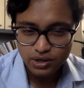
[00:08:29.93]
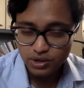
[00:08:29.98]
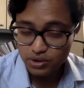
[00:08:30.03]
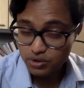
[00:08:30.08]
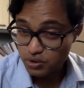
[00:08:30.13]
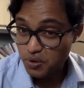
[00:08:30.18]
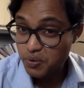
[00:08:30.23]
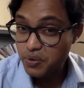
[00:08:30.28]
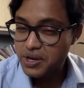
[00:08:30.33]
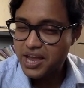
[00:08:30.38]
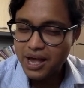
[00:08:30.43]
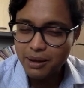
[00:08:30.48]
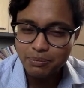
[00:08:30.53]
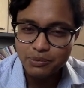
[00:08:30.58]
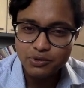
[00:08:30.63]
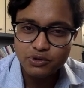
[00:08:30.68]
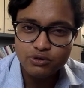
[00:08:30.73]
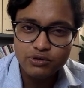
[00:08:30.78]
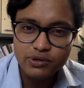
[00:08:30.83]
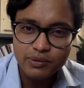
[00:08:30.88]
So we
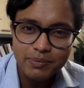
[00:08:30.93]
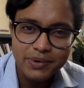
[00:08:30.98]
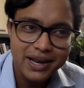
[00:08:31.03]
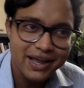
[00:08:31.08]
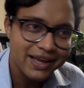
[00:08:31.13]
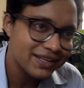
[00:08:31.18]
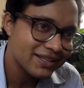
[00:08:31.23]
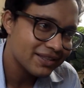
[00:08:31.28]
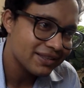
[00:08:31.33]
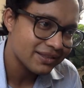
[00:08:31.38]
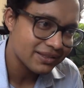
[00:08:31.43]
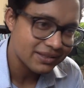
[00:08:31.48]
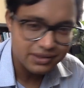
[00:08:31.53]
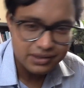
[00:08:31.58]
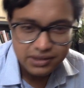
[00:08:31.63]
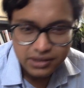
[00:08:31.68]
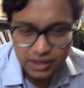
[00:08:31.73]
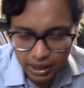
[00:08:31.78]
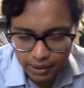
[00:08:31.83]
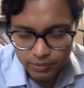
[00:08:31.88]
have to apply,
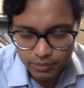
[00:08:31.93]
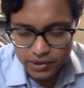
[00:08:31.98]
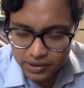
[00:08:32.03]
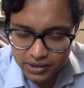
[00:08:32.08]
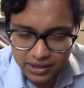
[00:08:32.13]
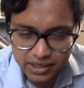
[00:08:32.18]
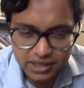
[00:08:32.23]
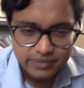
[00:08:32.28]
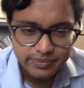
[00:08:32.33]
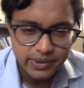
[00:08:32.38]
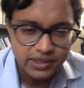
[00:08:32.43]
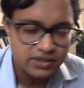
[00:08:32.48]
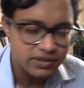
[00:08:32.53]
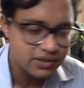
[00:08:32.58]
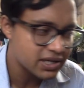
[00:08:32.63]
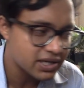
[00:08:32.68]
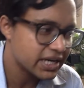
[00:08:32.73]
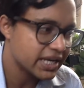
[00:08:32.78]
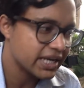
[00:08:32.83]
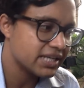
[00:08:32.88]
in this
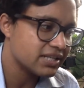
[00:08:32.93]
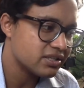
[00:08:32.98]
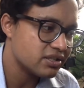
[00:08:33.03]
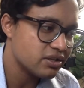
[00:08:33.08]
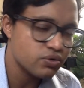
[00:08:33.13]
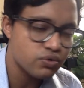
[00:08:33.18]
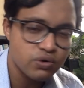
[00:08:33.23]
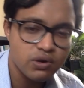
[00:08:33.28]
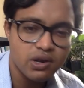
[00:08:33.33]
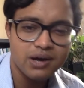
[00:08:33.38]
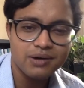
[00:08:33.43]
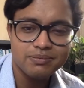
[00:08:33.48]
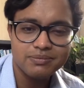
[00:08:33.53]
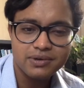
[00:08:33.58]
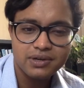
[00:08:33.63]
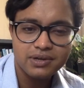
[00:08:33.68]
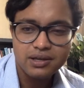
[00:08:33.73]
particular case, the rule of